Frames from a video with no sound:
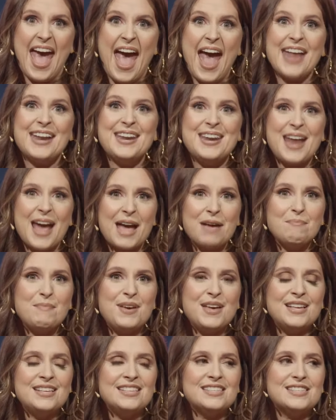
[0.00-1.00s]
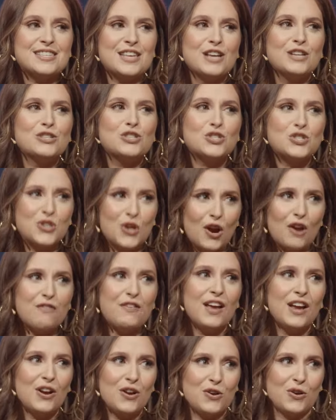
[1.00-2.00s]
And Naaman's
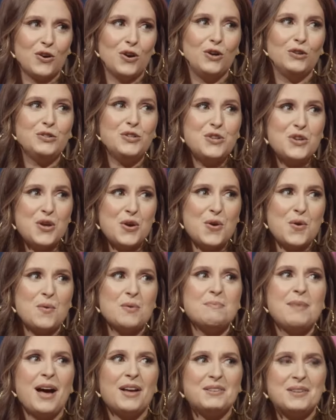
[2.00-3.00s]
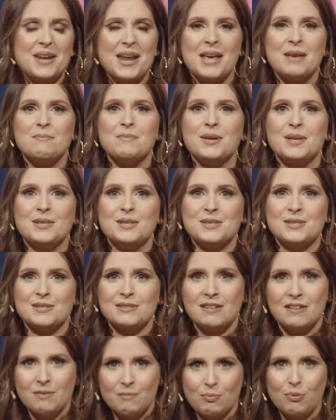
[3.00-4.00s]
servant girl knew about Naaman's
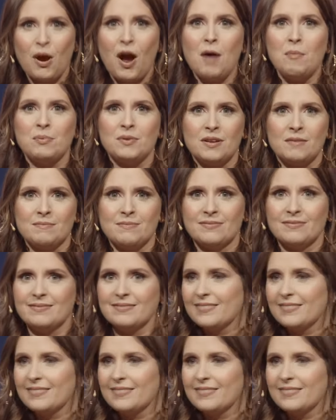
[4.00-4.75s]
problem.